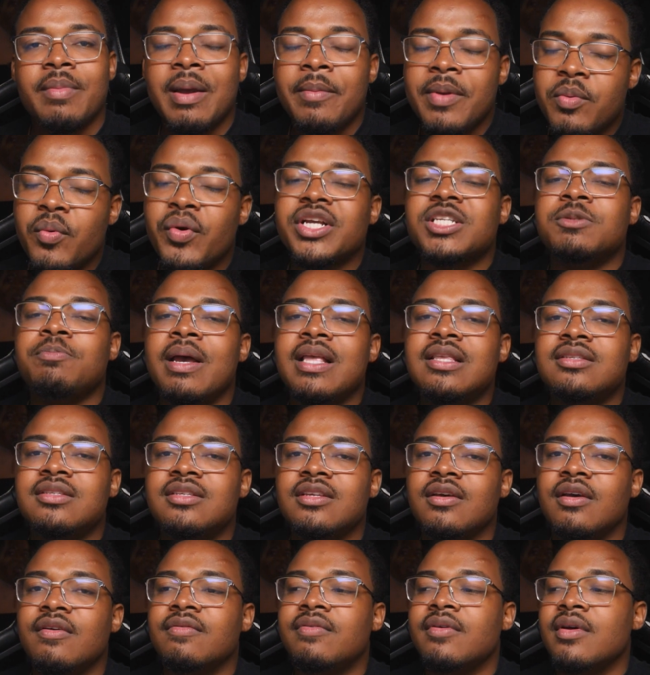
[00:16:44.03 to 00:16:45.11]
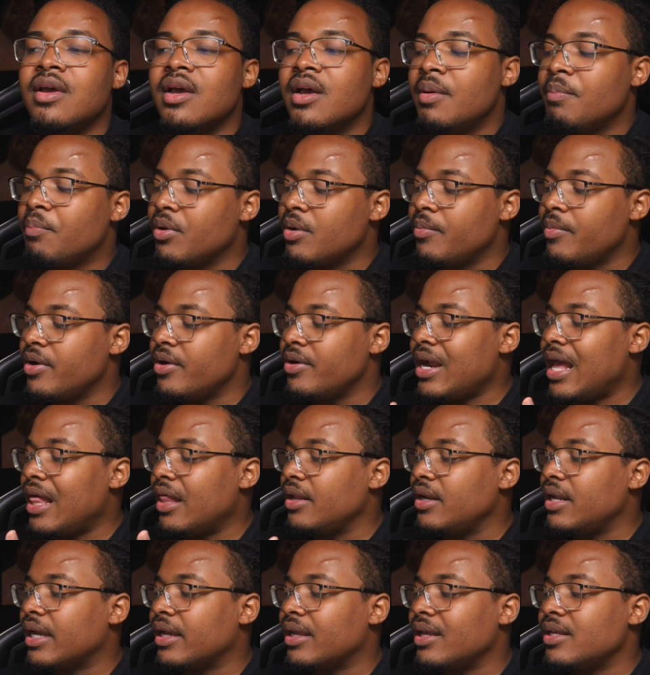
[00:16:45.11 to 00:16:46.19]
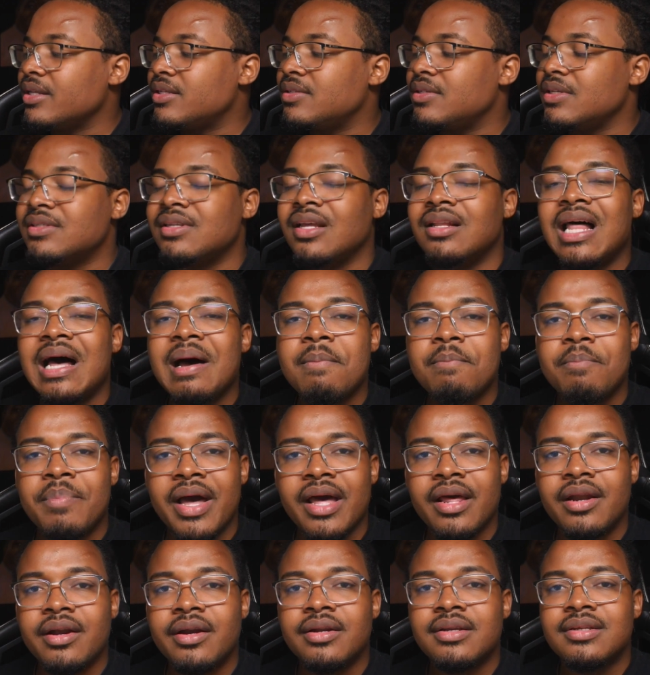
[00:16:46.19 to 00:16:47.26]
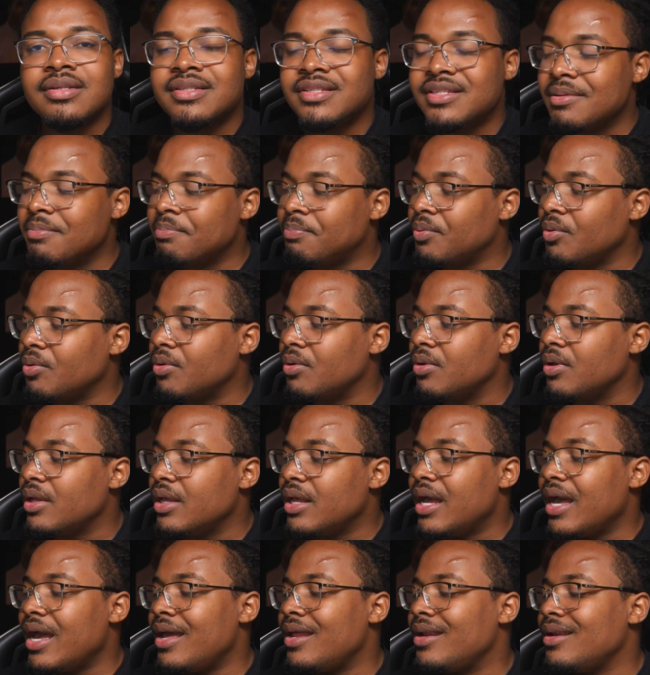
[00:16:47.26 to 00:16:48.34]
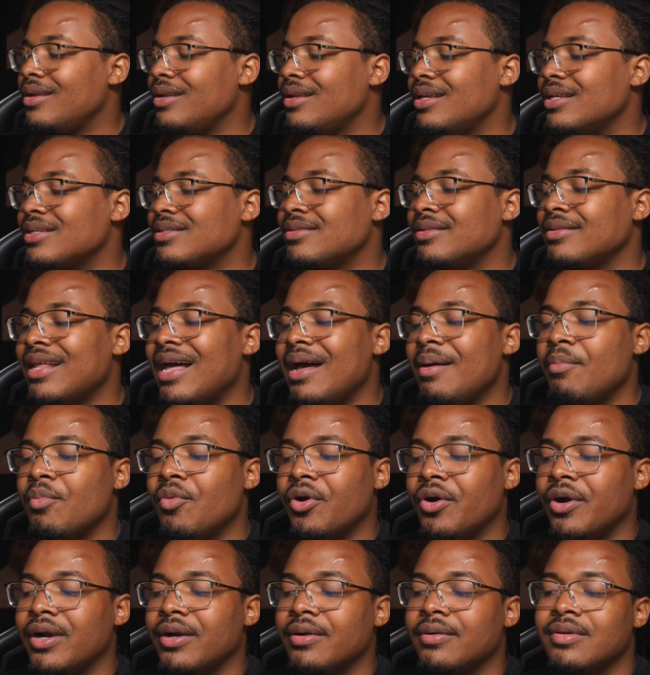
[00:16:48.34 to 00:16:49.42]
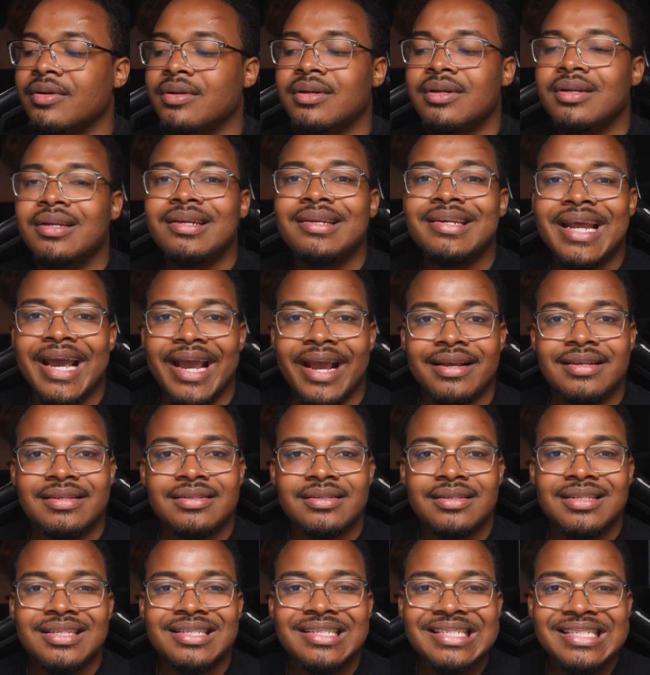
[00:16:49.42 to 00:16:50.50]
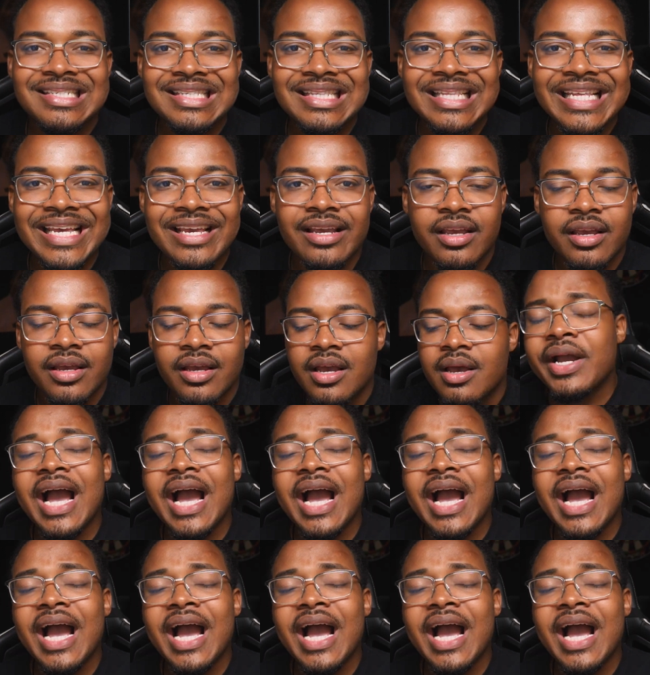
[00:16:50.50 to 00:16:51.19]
It might be more expensive, but in reality, like it's it's a lot better, simple, and it's a lot more nice sleek.